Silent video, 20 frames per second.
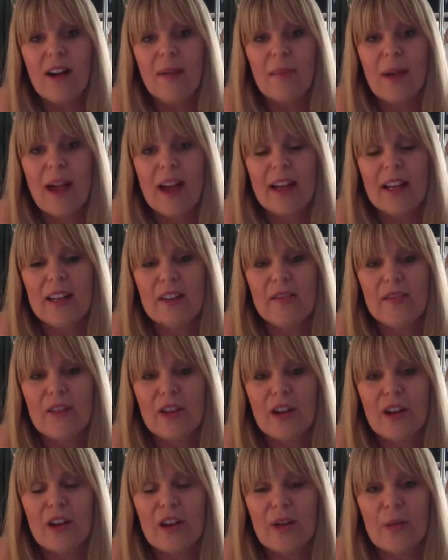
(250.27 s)
any
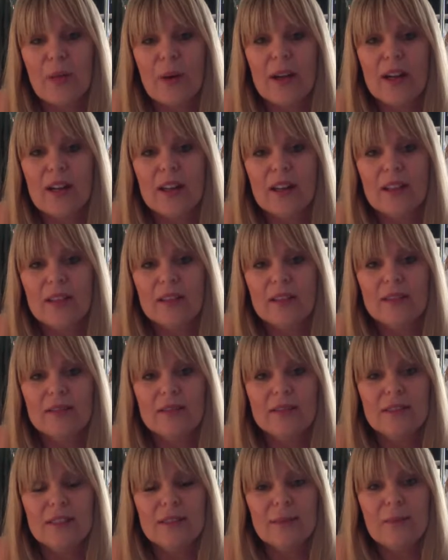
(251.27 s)
of the
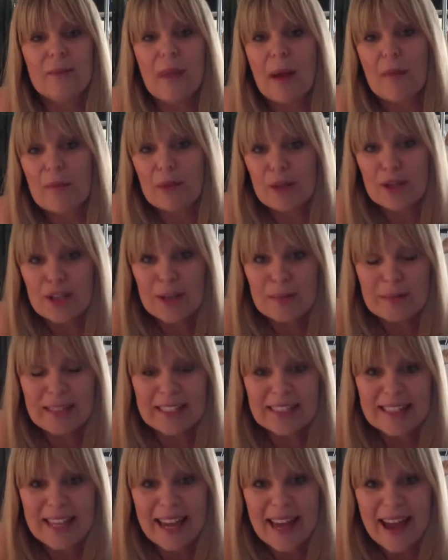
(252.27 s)
Goodwill
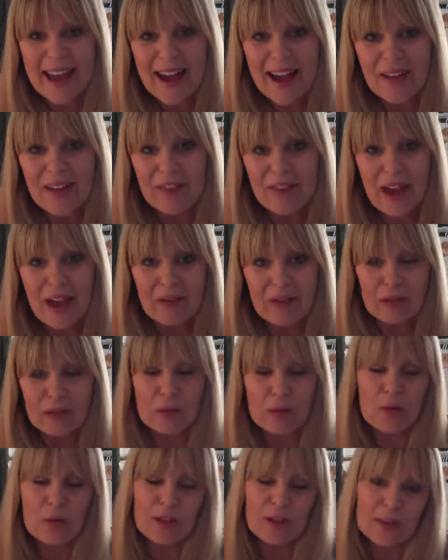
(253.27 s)
memberships that they have. They have a
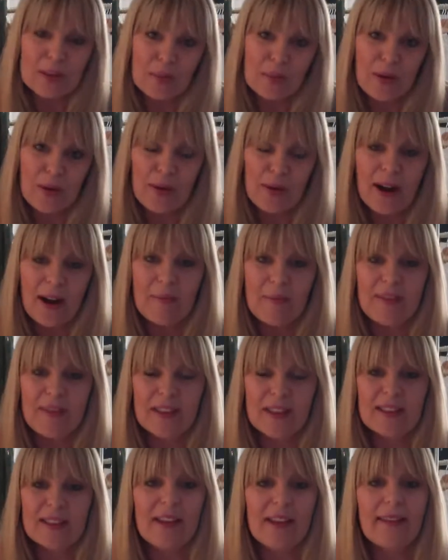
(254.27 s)
rewards program,
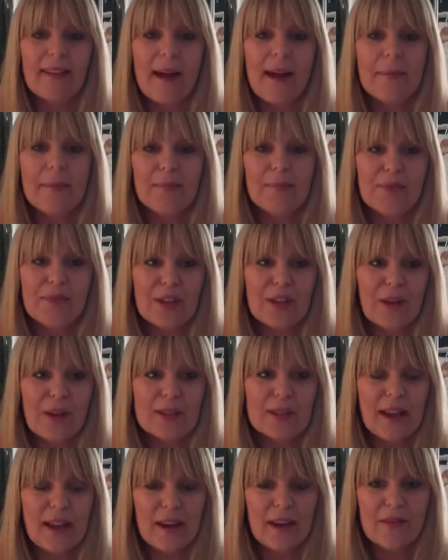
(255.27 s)
things like that.
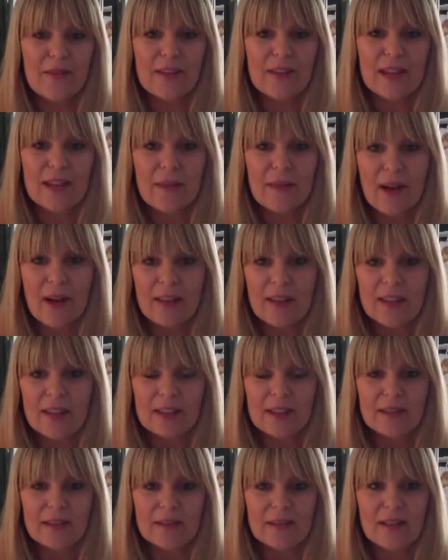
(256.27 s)
So sign up for the email
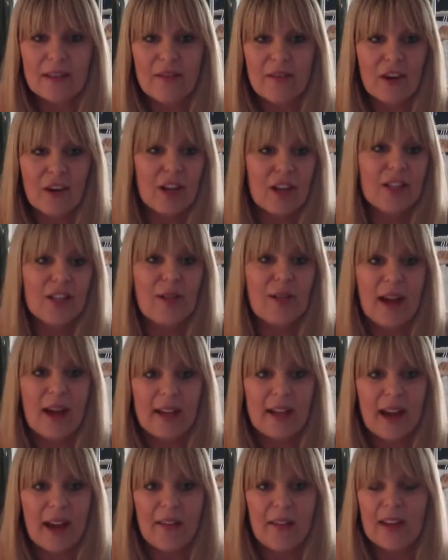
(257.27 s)
list if you're going to do
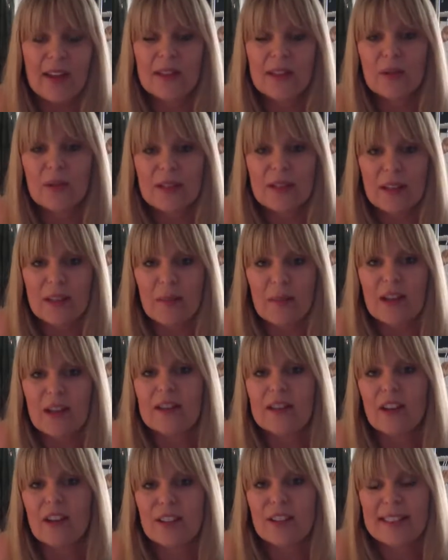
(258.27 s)
any online sourcing,
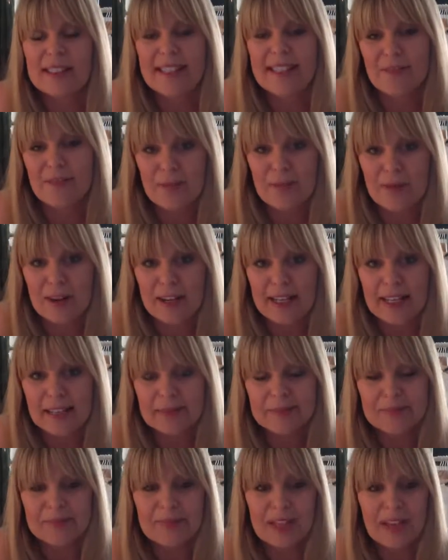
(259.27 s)
because it could save you money.
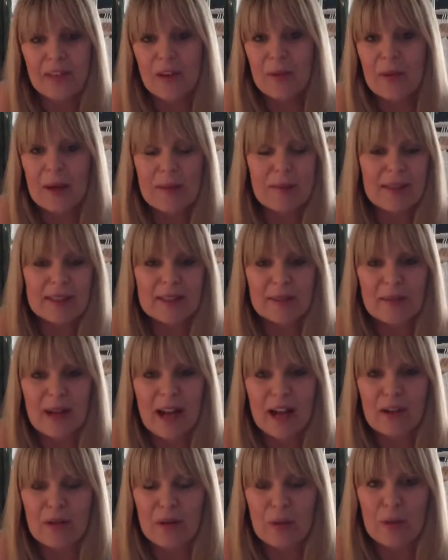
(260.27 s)
And there might be some
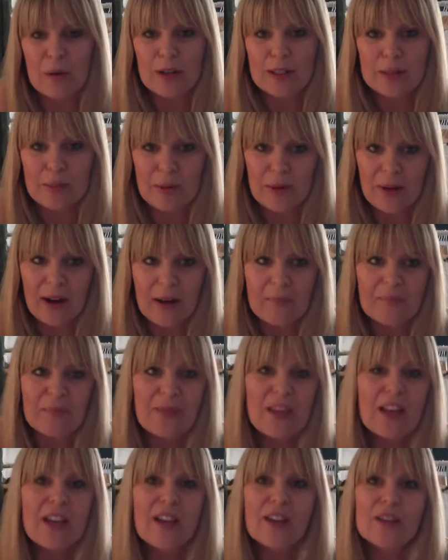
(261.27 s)
kind of rewards program.
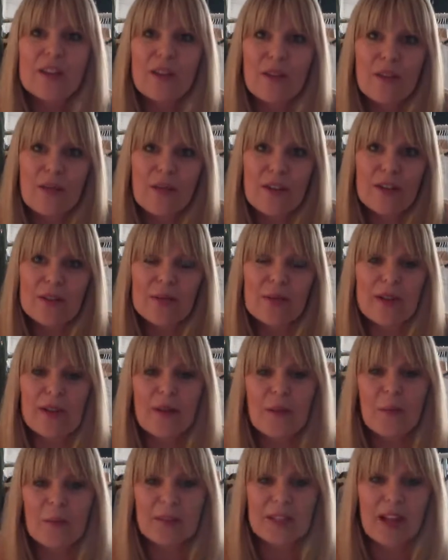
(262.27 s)
So the first
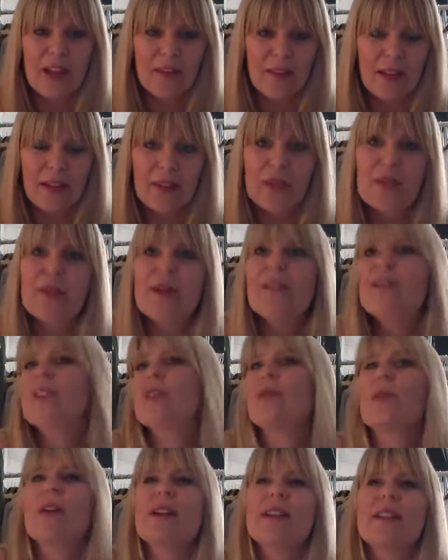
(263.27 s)
one was online thrift
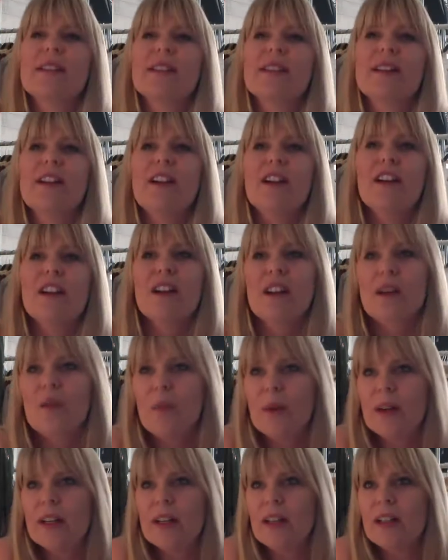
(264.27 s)
stores,
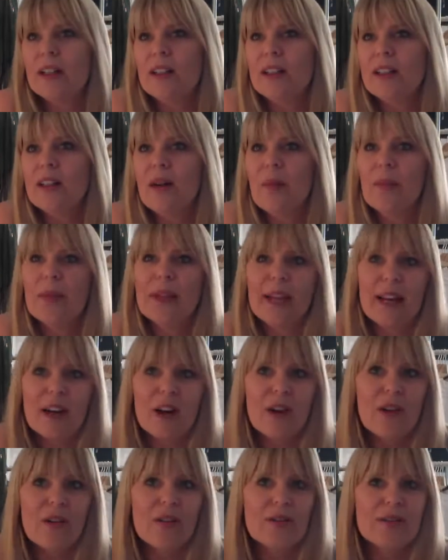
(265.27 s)
Goodwill,
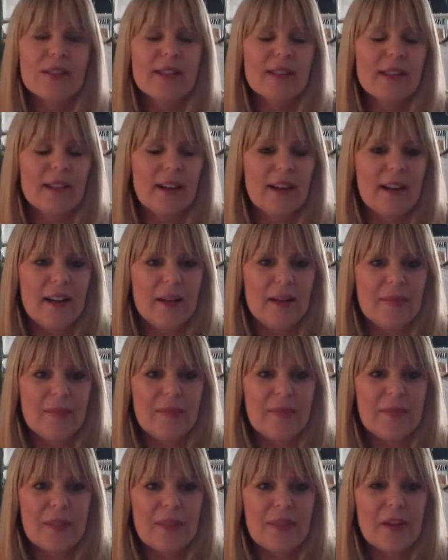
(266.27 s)
Plato's.
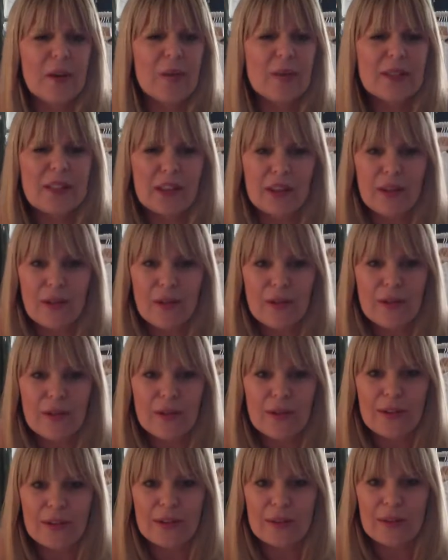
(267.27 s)
There was a local
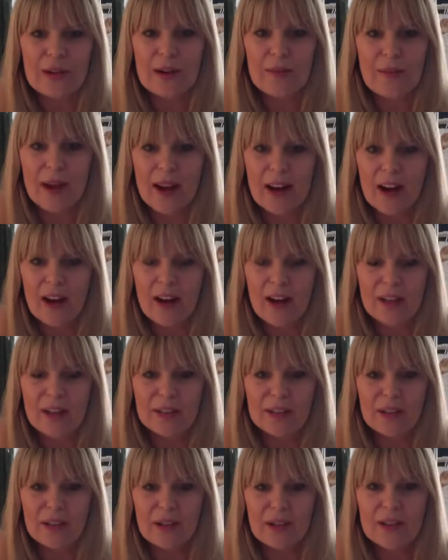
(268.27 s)
thrift store in my area
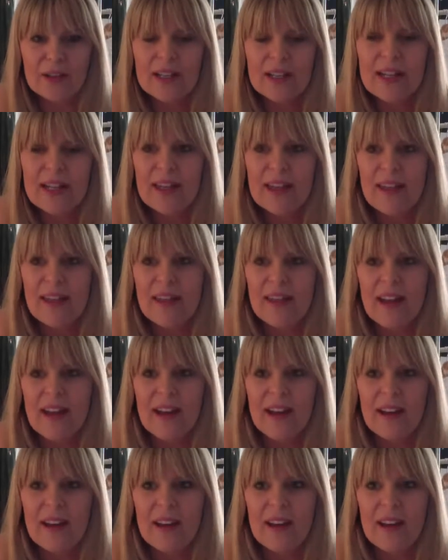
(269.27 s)
too that